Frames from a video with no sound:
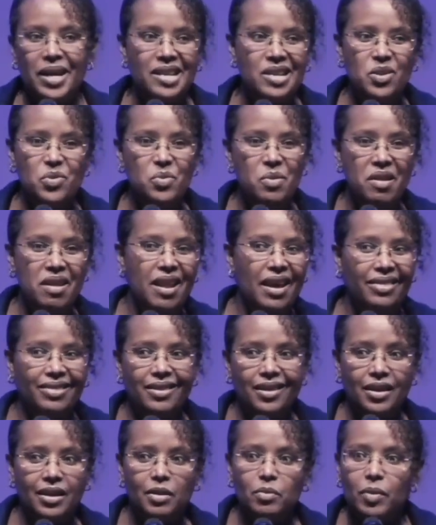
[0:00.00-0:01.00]
I knew
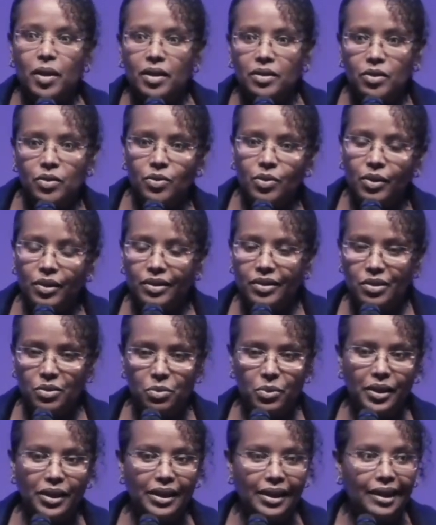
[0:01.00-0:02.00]
nothing about
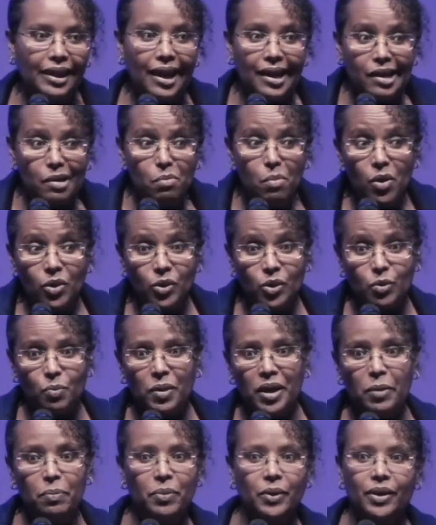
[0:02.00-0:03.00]
soils really, like
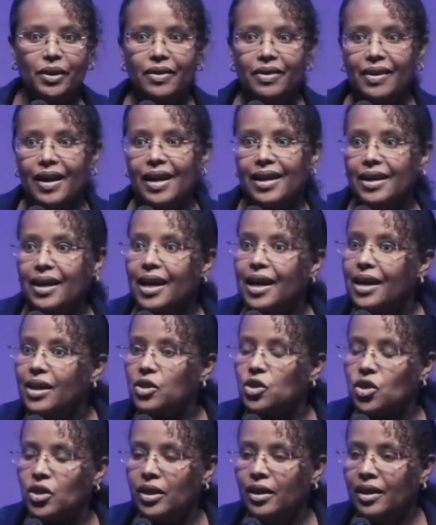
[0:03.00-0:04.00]
most people at that
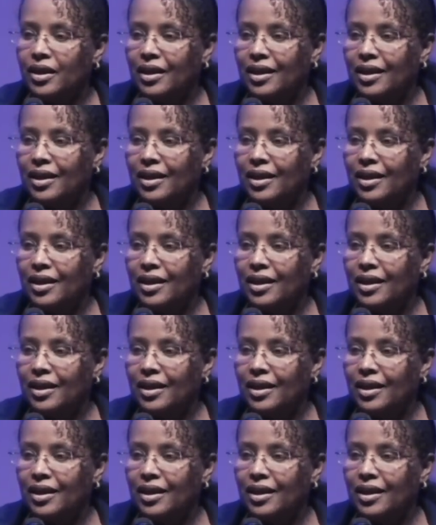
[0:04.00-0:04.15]
age.